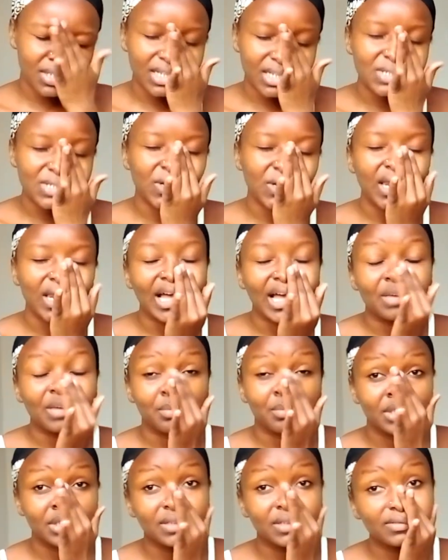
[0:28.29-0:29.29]
title I'll
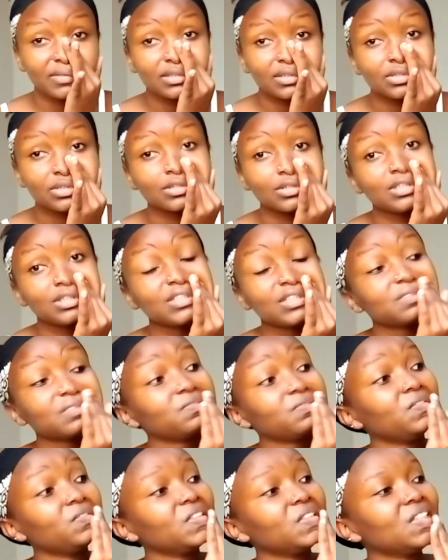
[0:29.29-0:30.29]
be giving to this
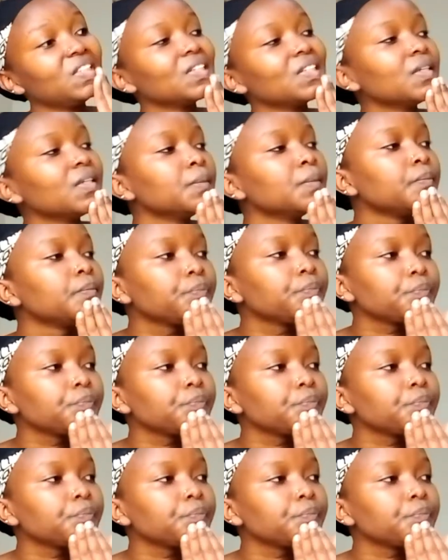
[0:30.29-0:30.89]
video,